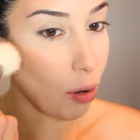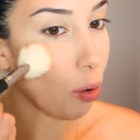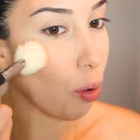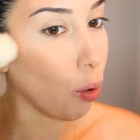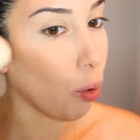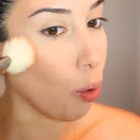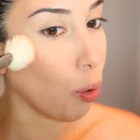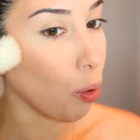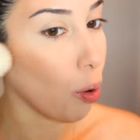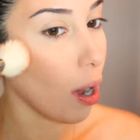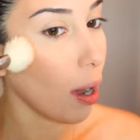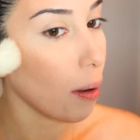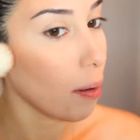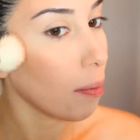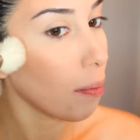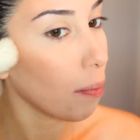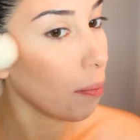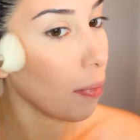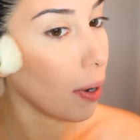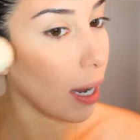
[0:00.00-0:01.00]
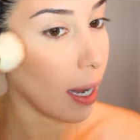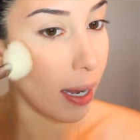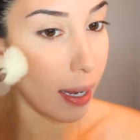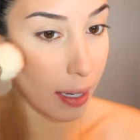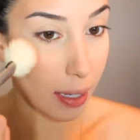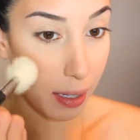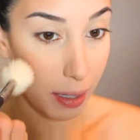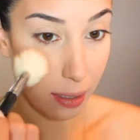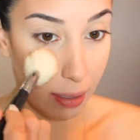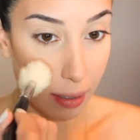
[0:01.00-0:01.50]
Oh
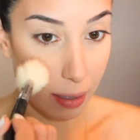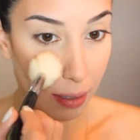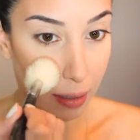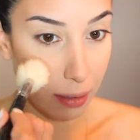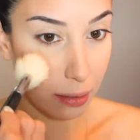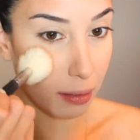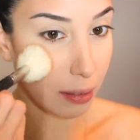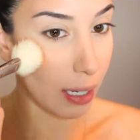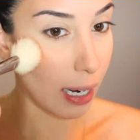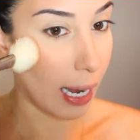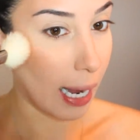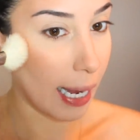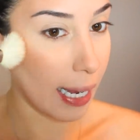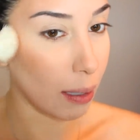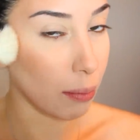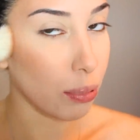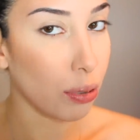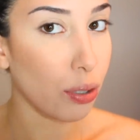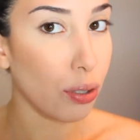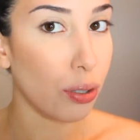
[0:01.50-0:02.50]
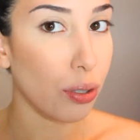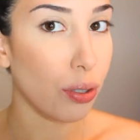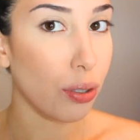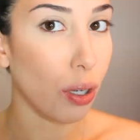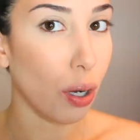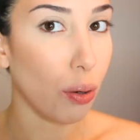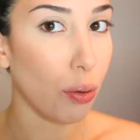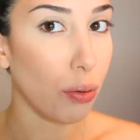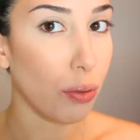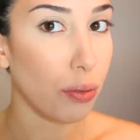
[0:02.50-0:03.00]
my god, I am
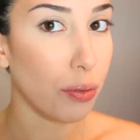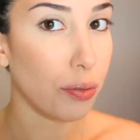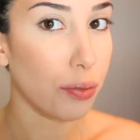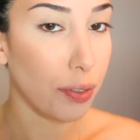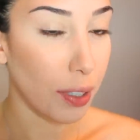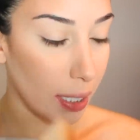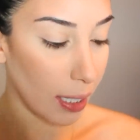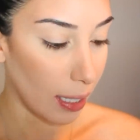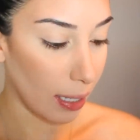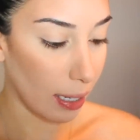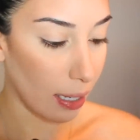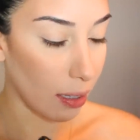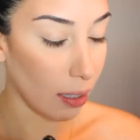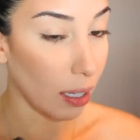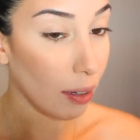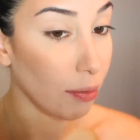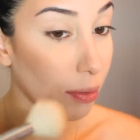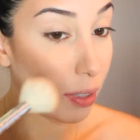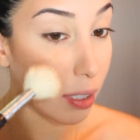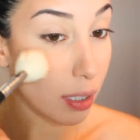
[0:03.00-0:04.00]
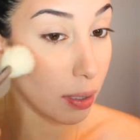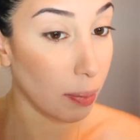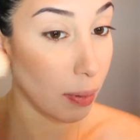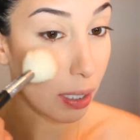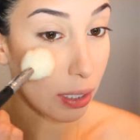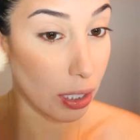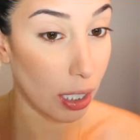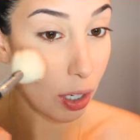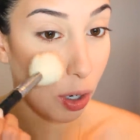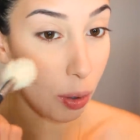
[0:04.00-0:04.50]
so freaking in love with this
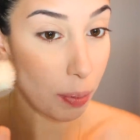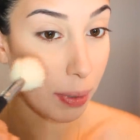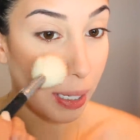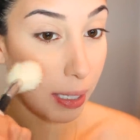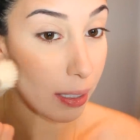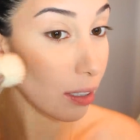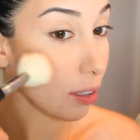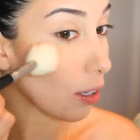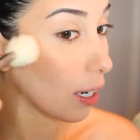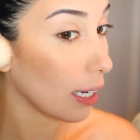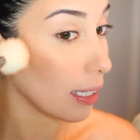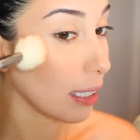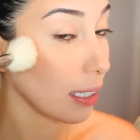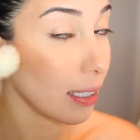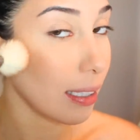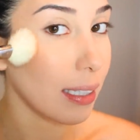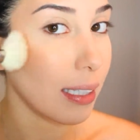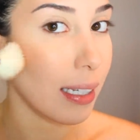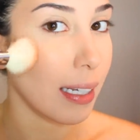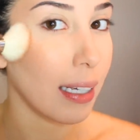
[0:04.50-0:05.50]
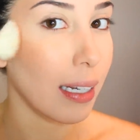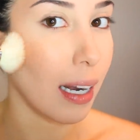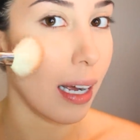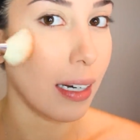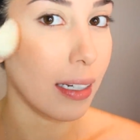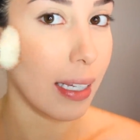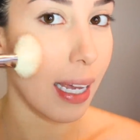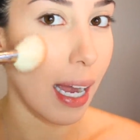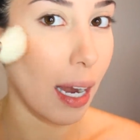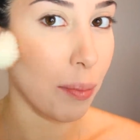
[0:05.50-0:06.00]
blush. I hope that you guys can see it
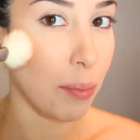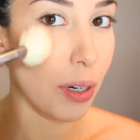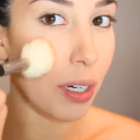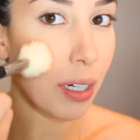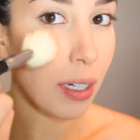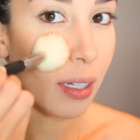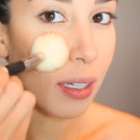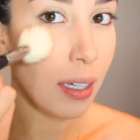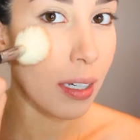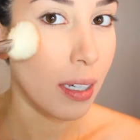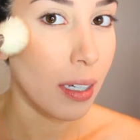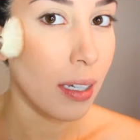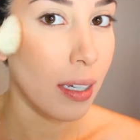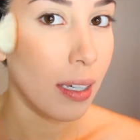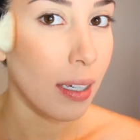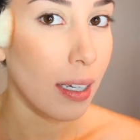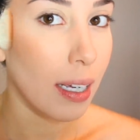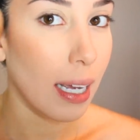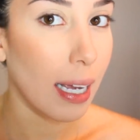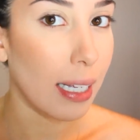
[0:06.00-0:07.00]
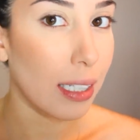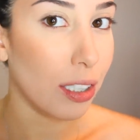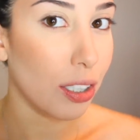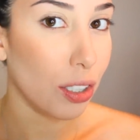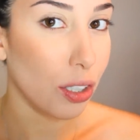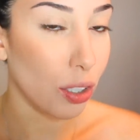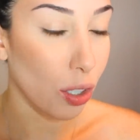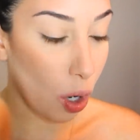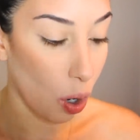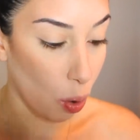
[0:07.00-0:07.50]
on camera. It's
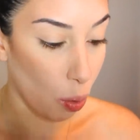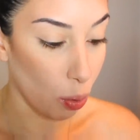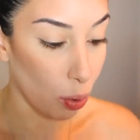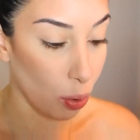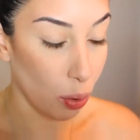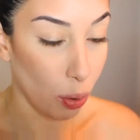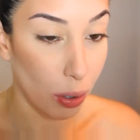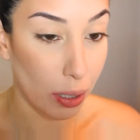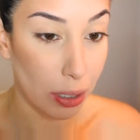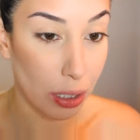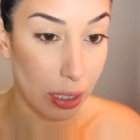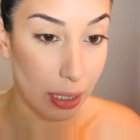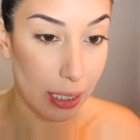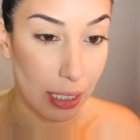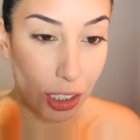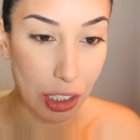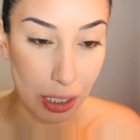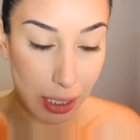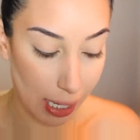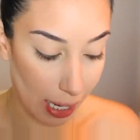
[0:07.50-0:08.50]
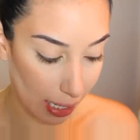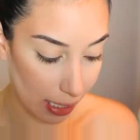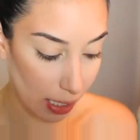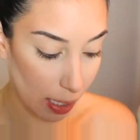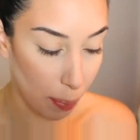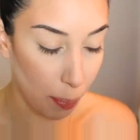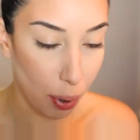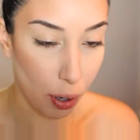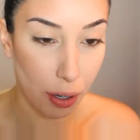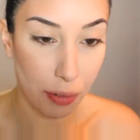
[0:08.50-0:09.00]
so gorgeous. It just has
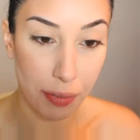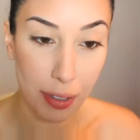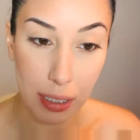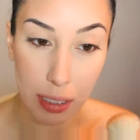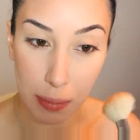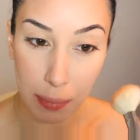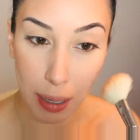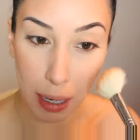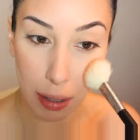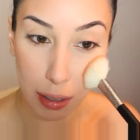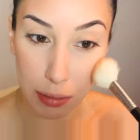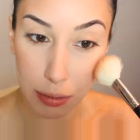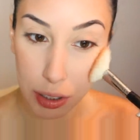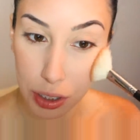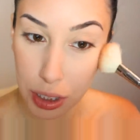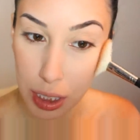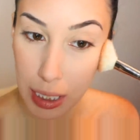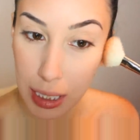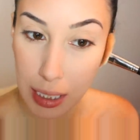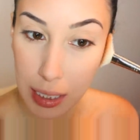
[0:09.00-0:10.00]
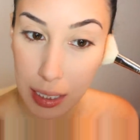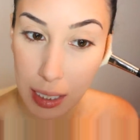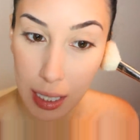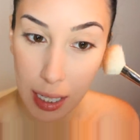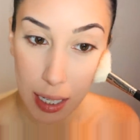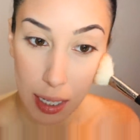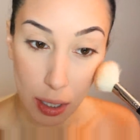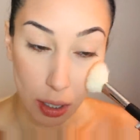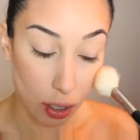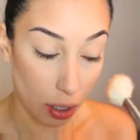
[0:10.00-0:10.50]
the perfect amount of
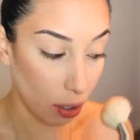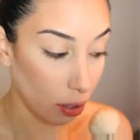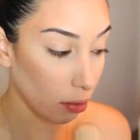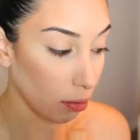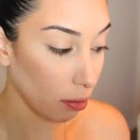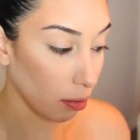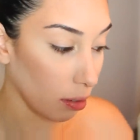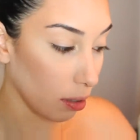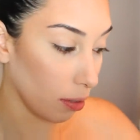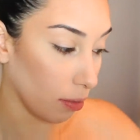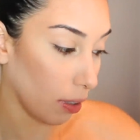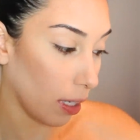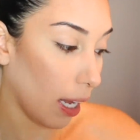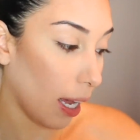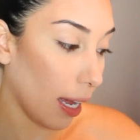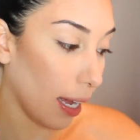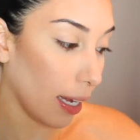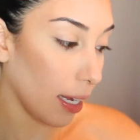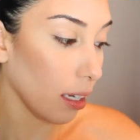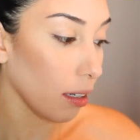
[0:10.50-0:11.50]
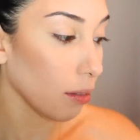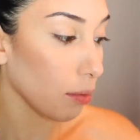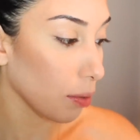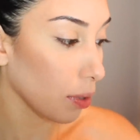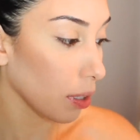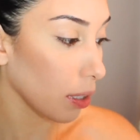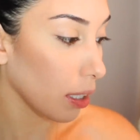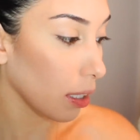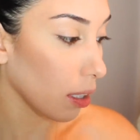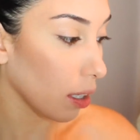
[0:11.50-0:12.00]
sheen. Oh, okay,
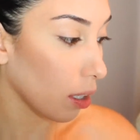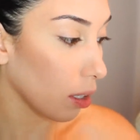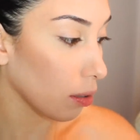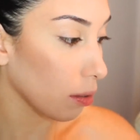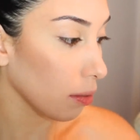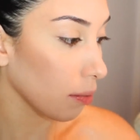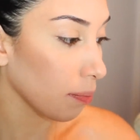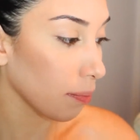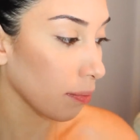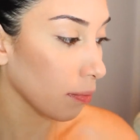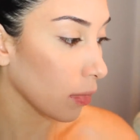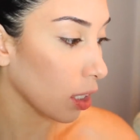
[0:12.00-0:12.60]
really though?